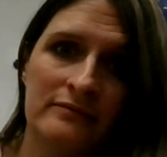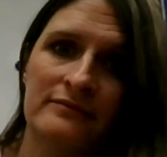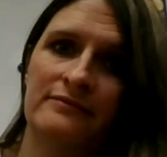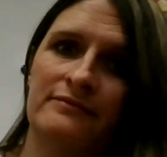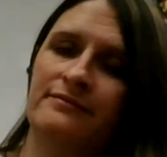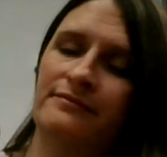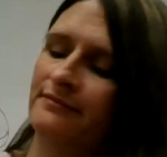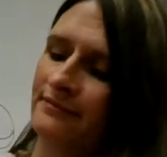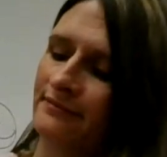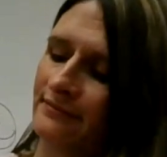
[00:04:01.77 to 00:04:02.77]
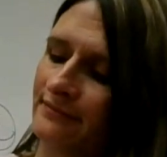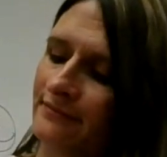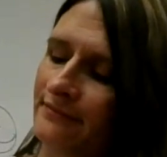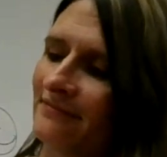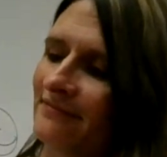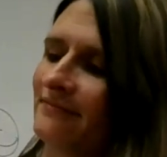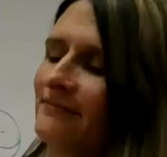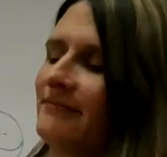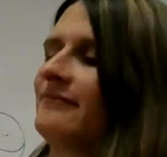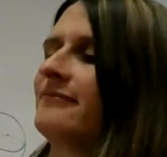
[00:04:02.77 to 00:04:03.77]

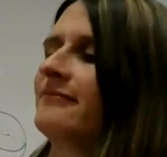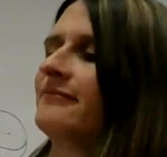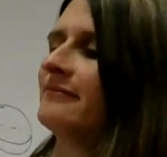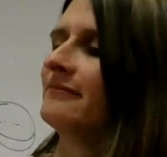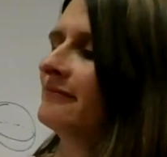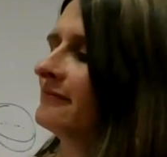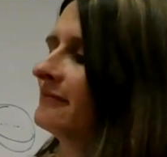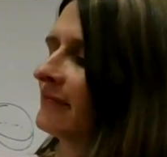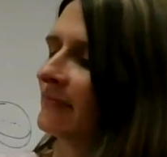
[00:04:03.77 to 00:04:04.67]
[no speech]